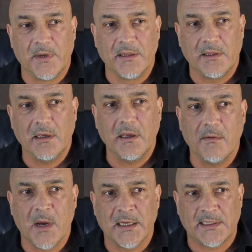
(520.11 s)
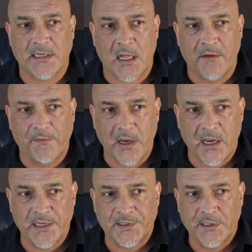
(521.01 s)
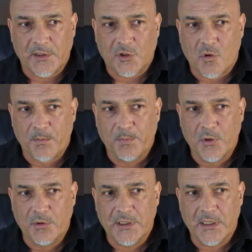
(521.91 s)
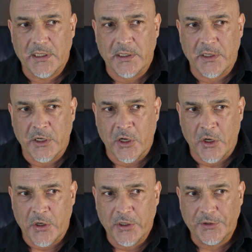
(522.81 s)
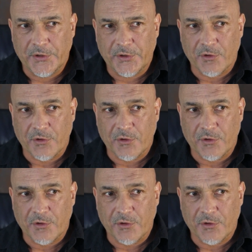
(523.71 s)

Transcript: been thinking myself as this computer nerd,